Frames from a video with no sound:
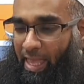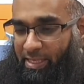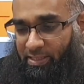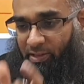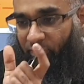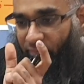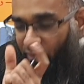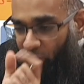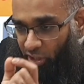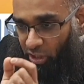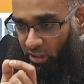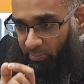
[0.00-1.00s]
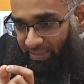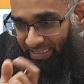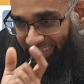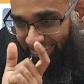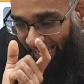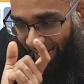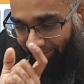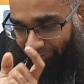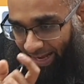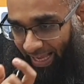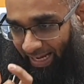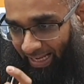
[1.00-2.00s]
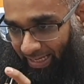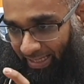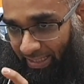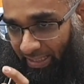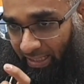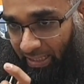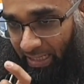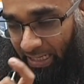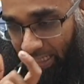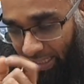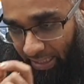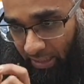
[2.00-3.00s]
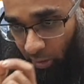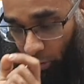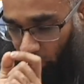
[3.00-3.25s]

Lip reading: Is the verb directly linked,